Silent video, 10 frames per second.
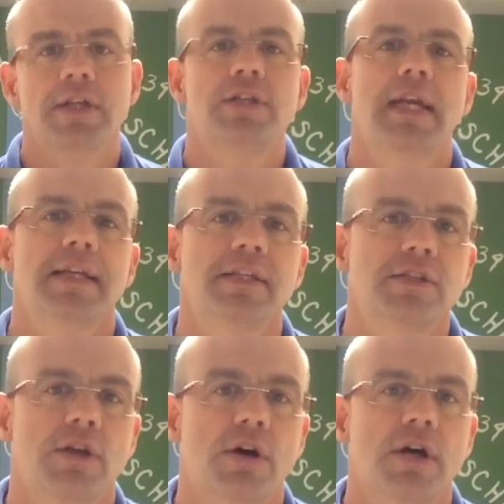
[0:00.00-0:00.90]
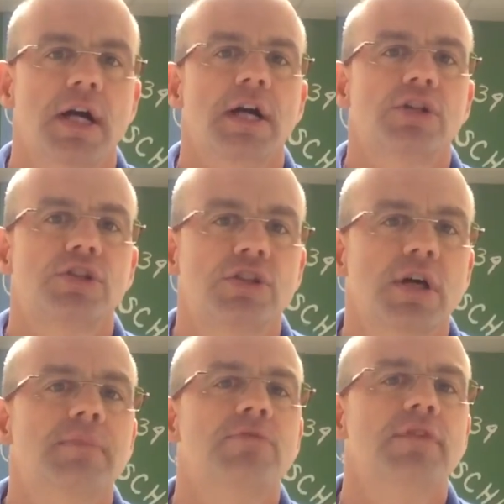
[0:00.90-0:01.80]
chances are
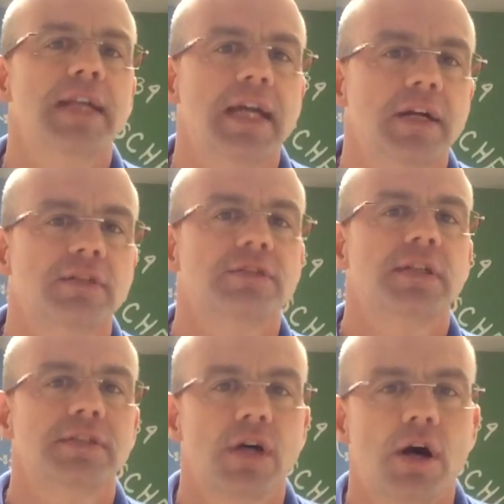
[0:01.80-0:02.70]
someone else has